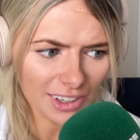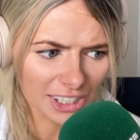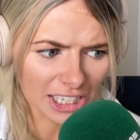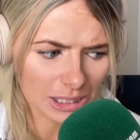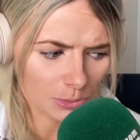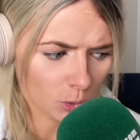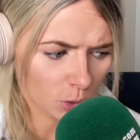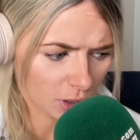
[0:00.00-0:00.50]
I
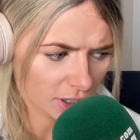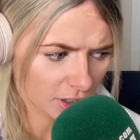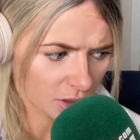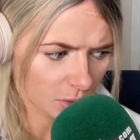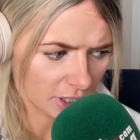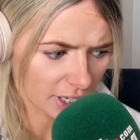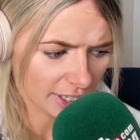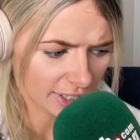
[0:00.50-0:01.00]
think it's more to
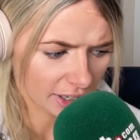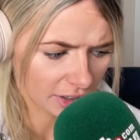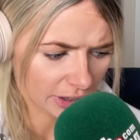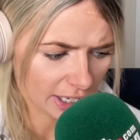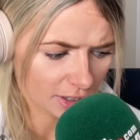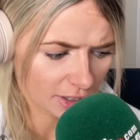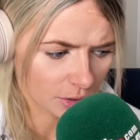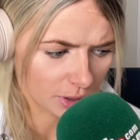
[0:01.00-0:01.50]
do with just on
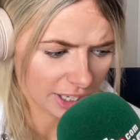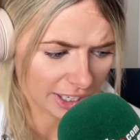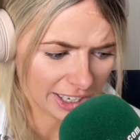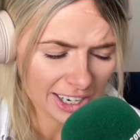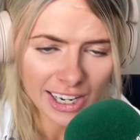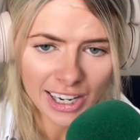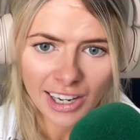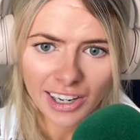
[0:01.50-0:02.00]
the race course,
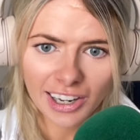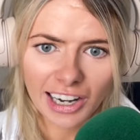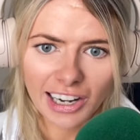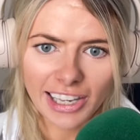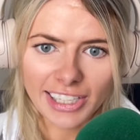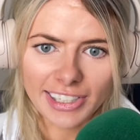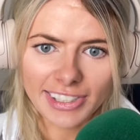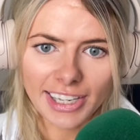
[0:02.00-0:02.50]
and
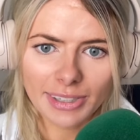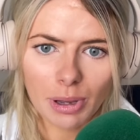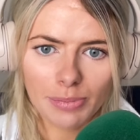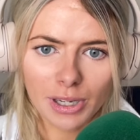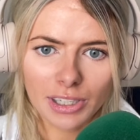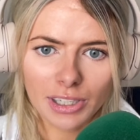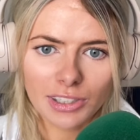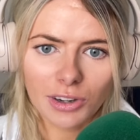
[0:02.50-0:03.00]
kind of like you said,
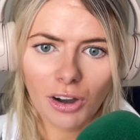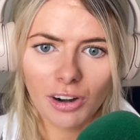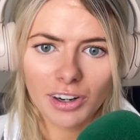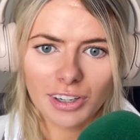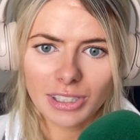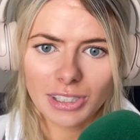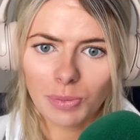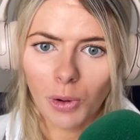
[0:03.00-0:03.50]
maybe on
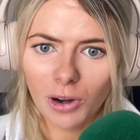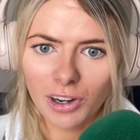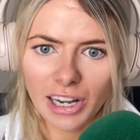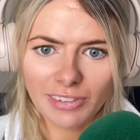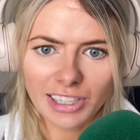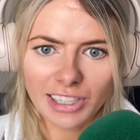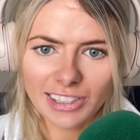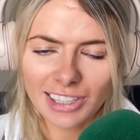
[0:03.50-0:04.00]
a smaller
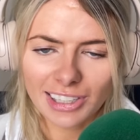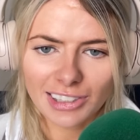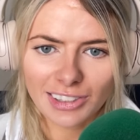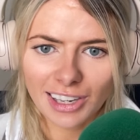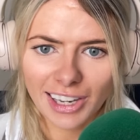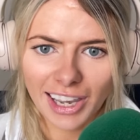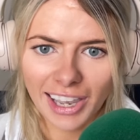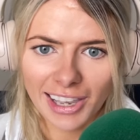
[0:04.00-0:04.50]
level,
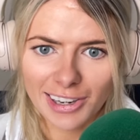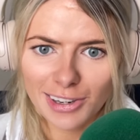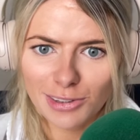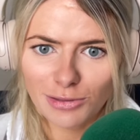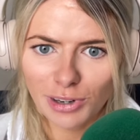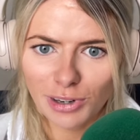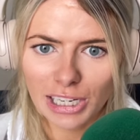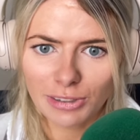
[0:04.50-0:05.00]
it
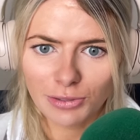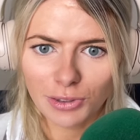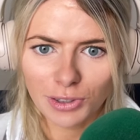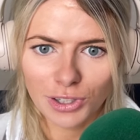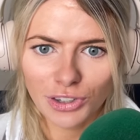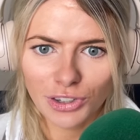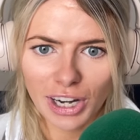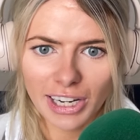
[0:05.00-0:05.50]
is really
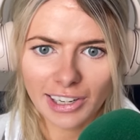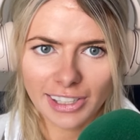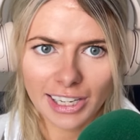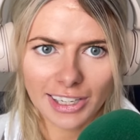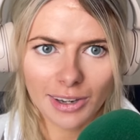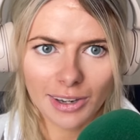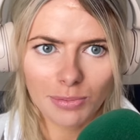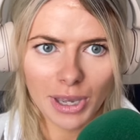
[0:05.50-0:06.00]
frustrating.
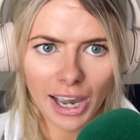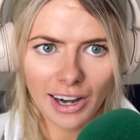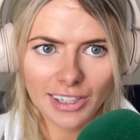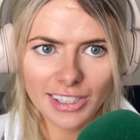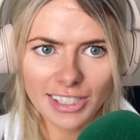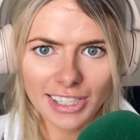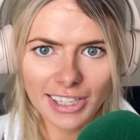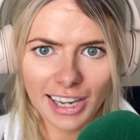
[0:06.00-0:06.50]
Like, it can be
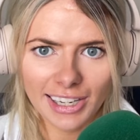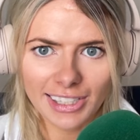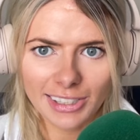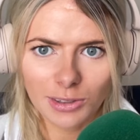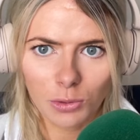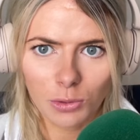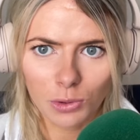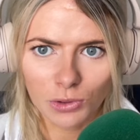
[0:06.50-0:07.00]
hard to get
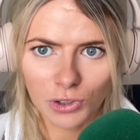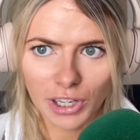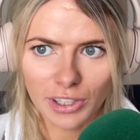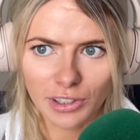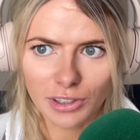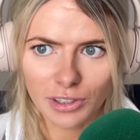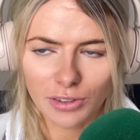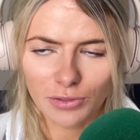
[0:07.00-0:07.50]
good
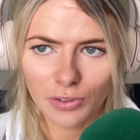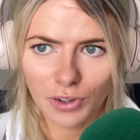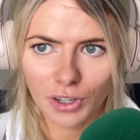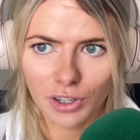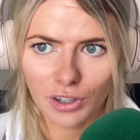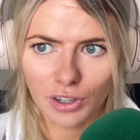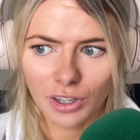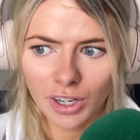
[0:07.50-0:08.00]
riders
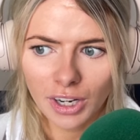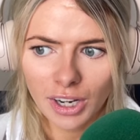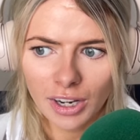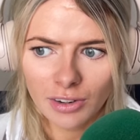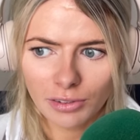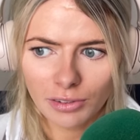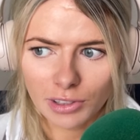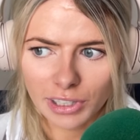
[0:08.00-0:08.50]
for
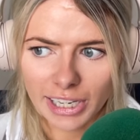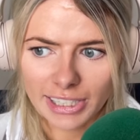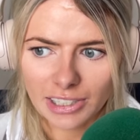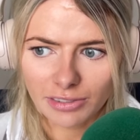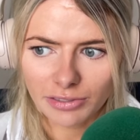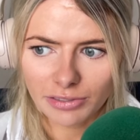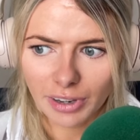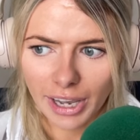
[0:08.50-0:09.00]
the
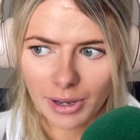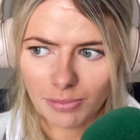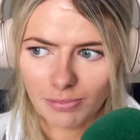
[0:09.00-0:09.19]
likes of